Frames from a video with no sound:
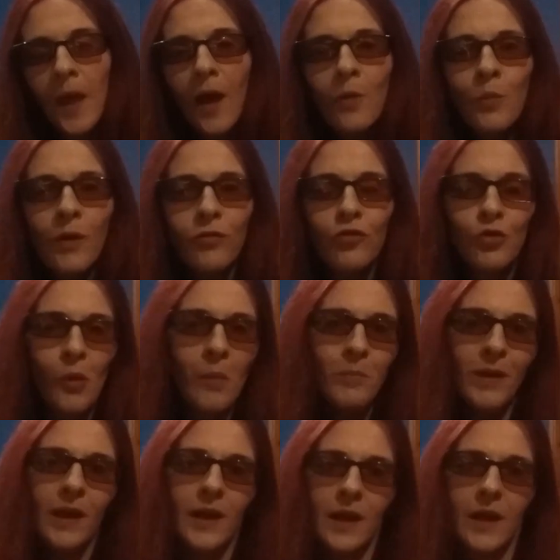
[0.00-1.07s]
And with
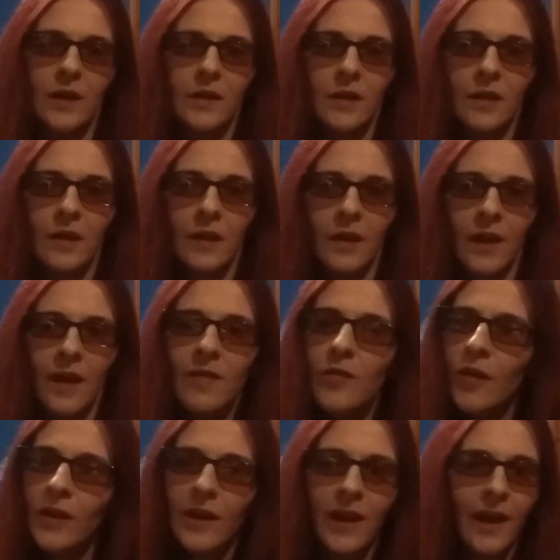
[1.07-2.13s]
Trump getting in,
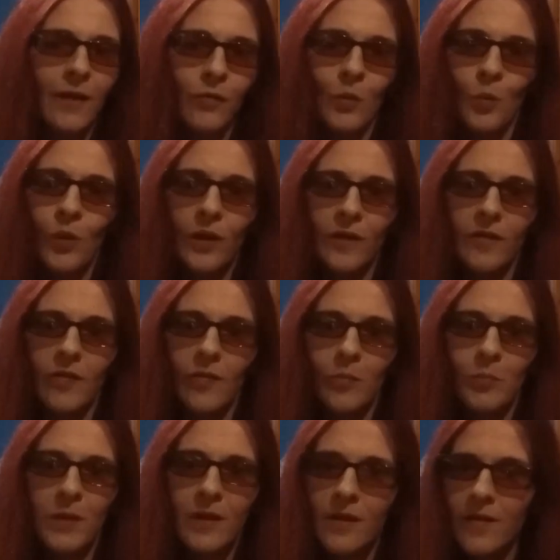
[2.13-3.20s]
it's going to get even
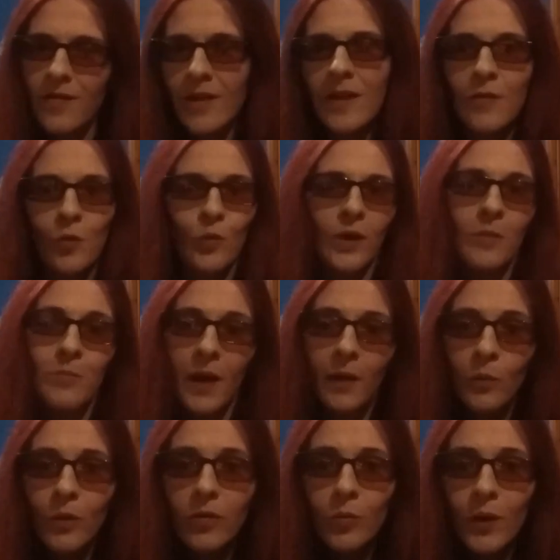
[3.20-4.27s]
worse because he's already
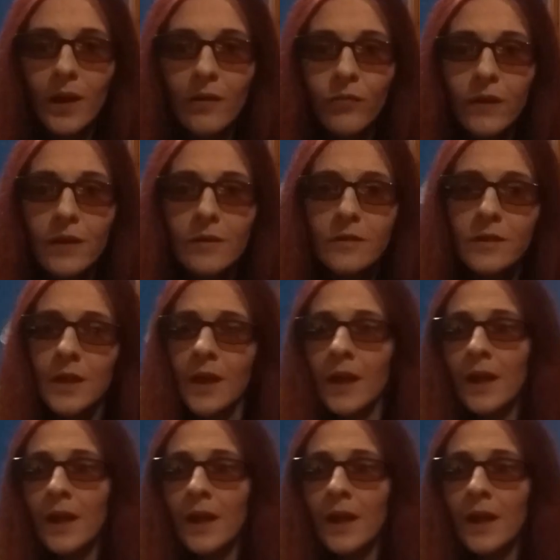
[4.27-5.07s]
met with Wakefield.